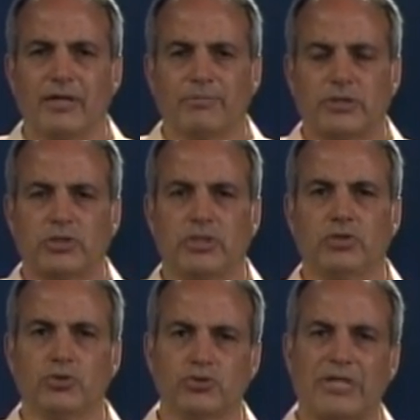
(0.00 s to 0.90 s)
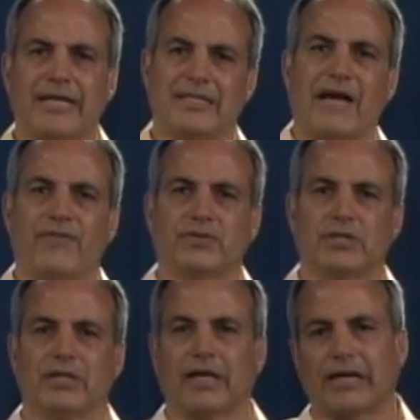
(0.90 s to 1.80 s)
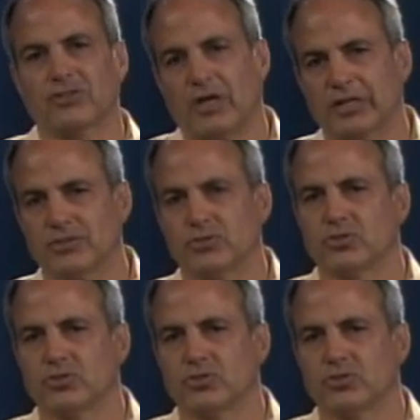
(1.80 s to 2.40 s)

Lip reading: But she used that deficit, like I talked to